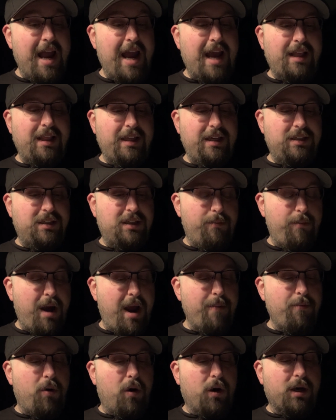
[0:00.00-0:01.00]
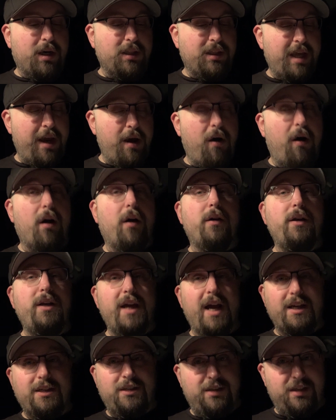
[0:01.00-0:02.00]
At least in my market, they are.
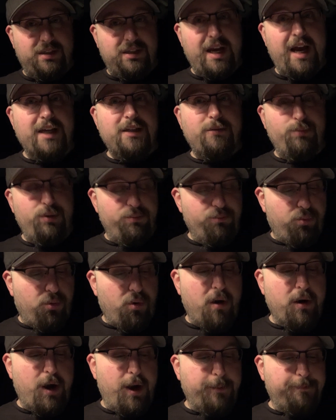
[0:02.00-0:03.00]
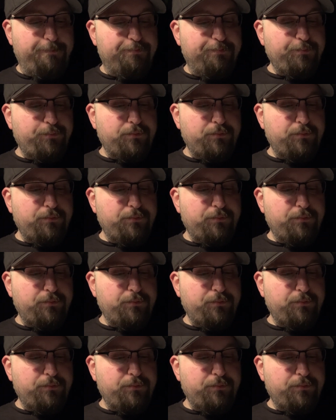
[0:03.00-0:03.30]
Yes, this has been brought up.